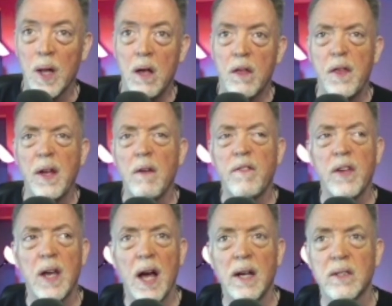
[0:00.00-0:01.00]
Think of it
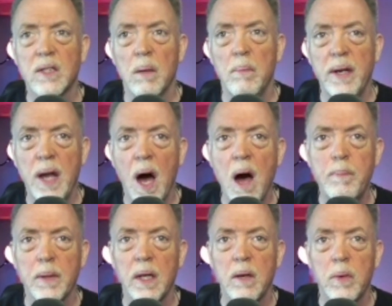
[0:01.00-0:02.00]
as
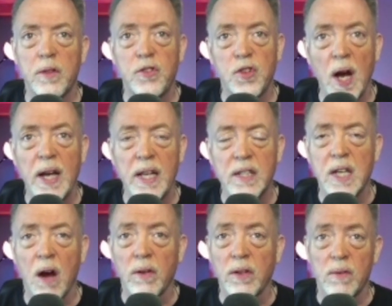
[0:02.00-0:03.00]
monopoly with Chinese
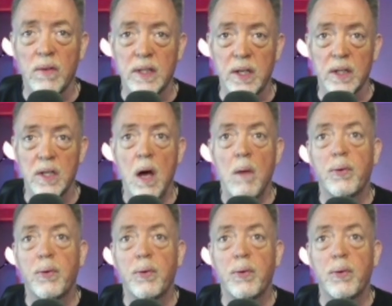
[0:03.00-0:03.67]
characteristics.